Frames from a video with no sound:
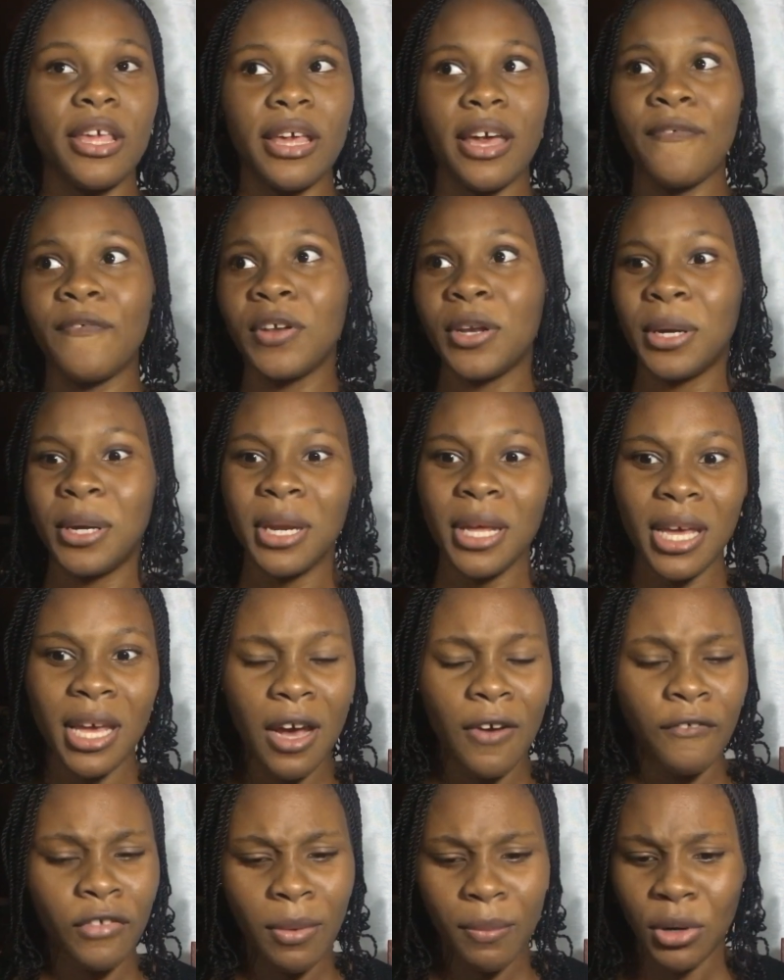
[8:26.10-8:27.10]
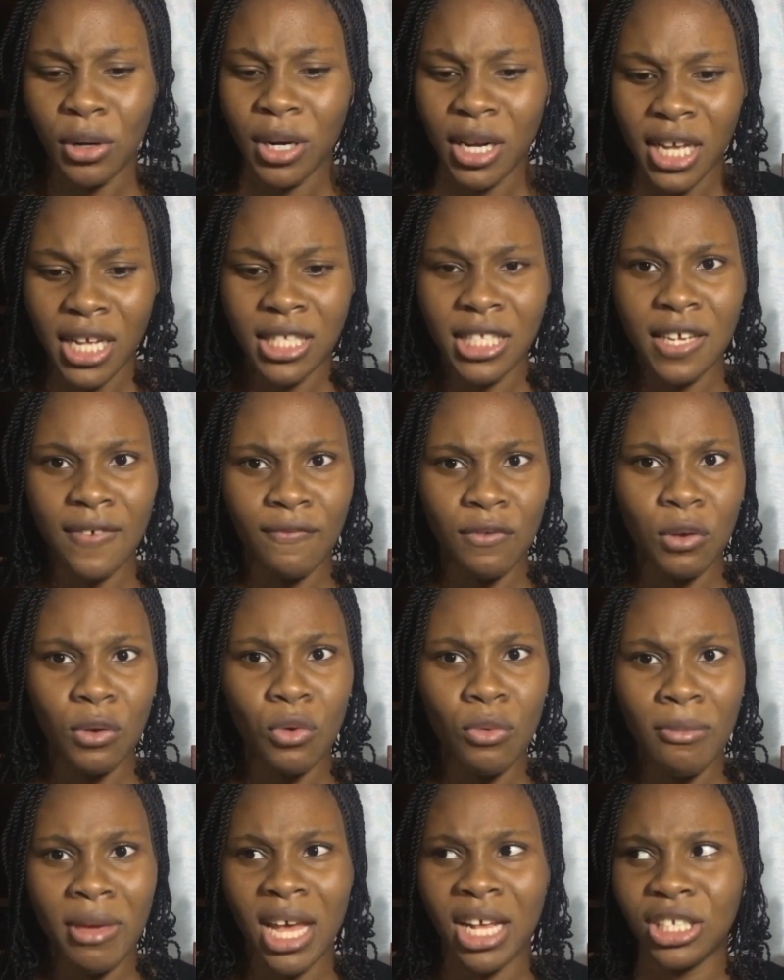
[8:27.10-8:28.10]
every day after I do the
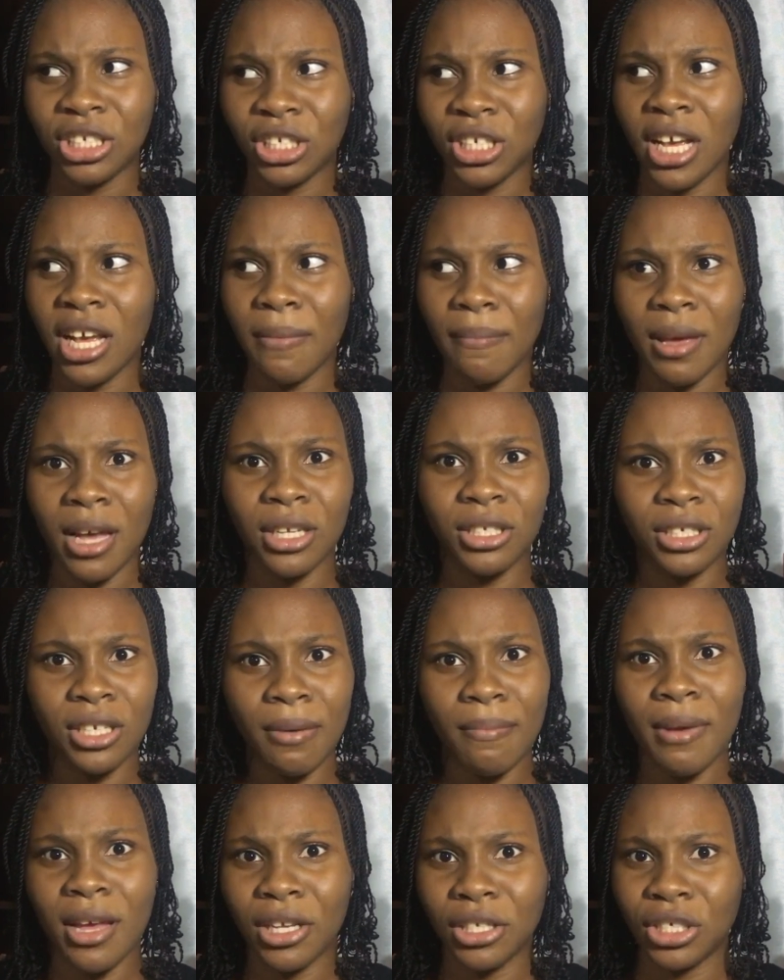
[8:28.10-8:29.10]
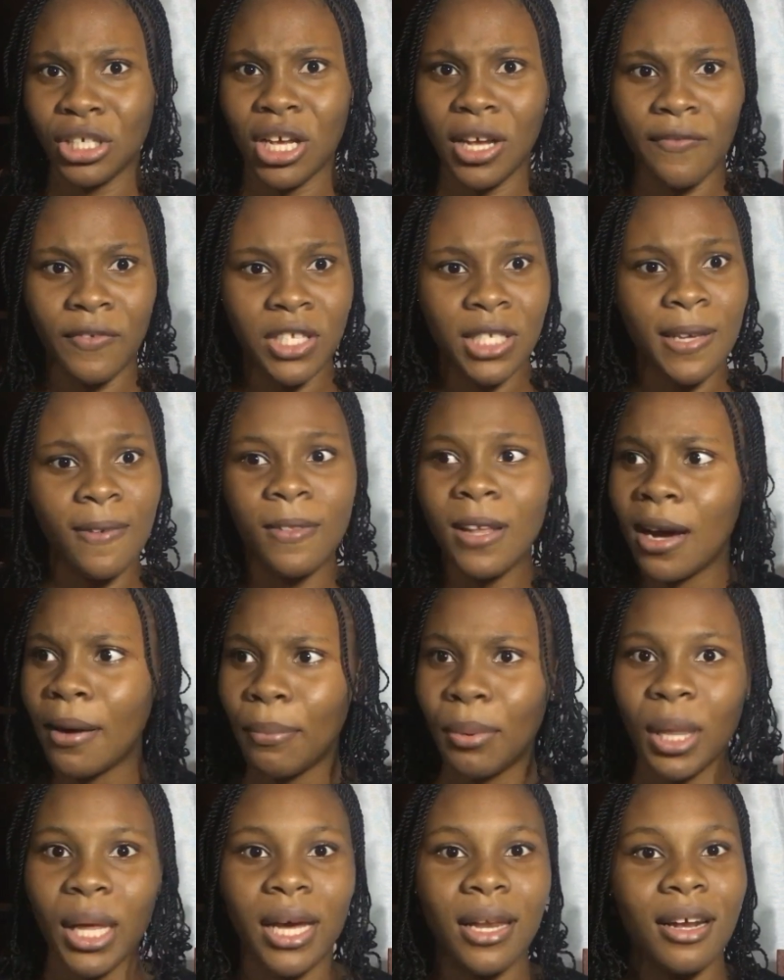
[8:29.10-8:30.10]
interview, I check for see if the
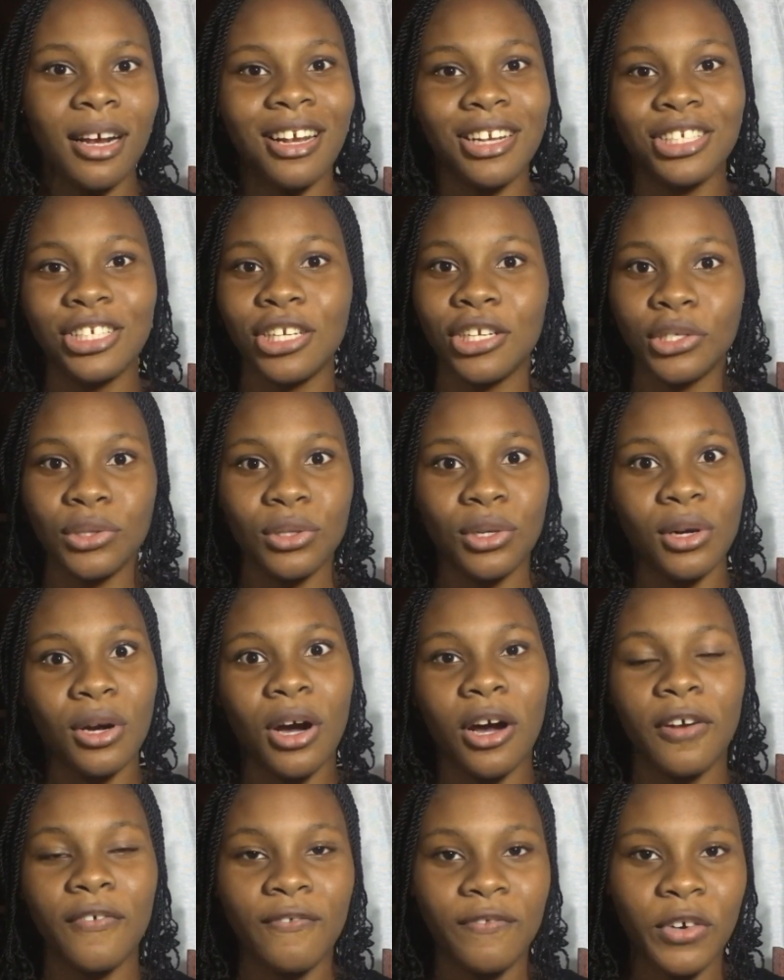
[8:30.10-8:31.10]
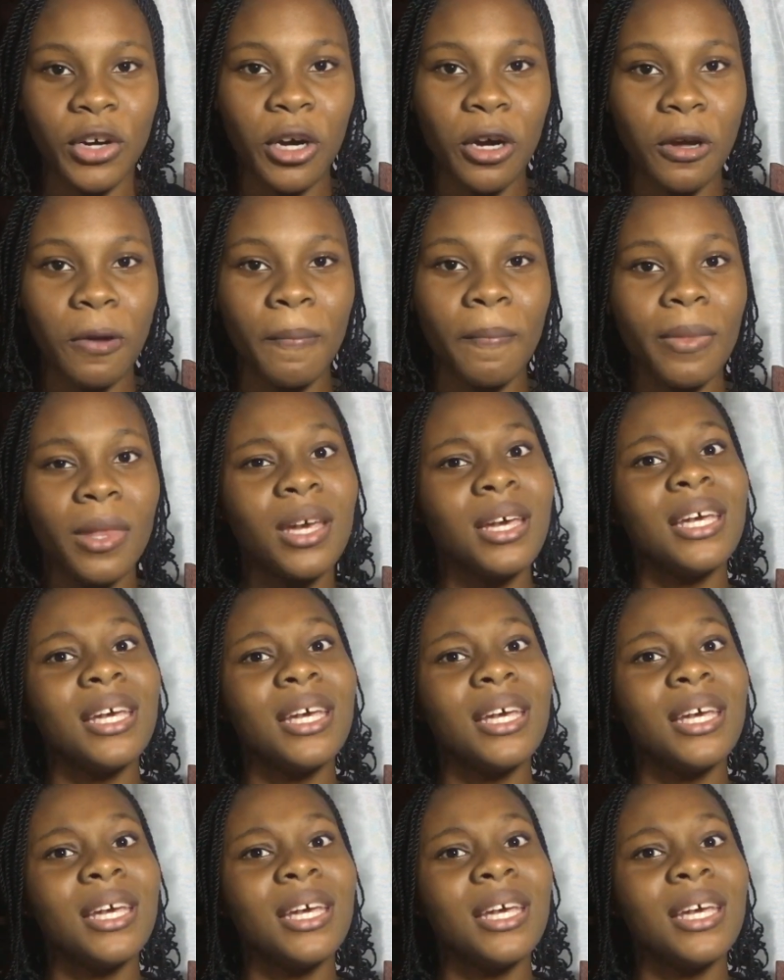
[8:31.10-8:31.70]
applied I got changed to confirm.